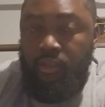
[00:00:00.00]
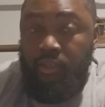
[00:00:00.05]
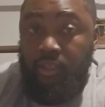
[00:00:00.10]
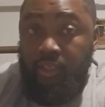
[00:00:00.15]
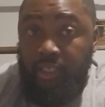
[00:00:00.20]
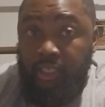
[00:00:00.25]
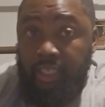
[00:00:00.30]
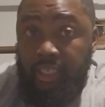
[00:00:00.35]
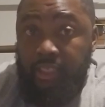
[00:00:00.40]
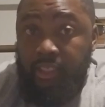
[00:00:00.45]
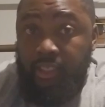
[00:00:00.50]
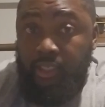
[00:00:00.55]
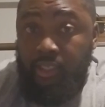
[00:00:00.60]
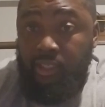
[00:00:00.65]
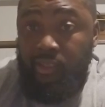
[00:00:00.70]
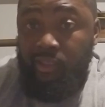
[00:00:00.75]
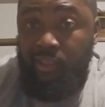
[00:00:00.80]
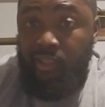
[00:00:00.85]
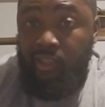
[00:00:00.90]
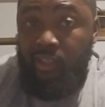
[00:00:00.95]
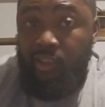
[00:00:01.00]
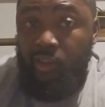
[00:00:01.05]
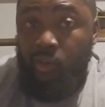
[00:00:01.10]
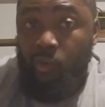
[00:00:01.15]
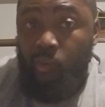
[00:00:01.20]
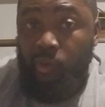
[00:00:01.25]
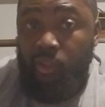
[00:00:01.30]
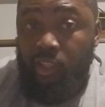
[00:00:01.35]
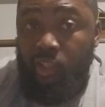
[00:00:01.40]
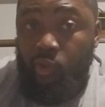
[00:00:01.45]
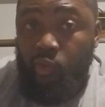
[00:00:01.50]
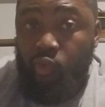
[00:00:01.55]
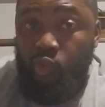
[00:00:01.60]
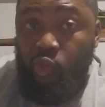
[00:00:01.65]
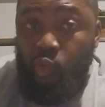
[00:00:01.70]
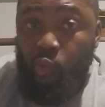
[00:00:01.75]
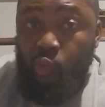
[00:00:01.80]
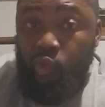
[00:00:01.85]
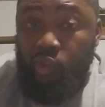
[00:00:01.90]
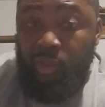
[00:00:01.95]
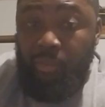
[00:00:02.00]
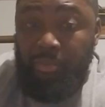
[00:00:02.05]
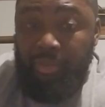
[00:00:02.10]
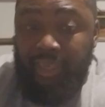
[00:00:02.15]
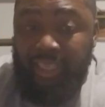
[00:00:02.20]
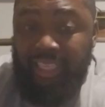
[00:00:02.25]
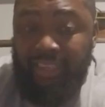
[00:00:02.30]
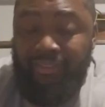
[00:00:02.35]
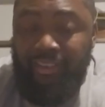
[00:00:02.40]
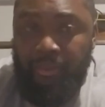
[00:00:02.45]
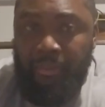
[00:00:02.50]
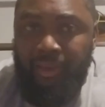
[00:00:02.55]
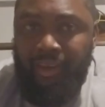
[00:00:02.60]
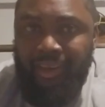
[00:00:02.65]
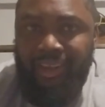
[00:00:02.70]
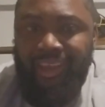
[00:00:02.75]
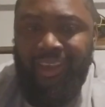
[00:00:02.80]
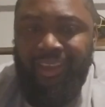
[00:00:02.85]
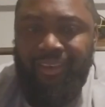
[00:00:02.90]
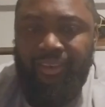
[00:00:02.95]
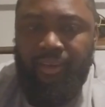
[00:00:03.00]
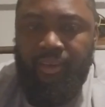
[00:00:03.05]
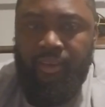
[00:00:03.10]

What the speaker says: Jesus, whether you choose to believe him or not,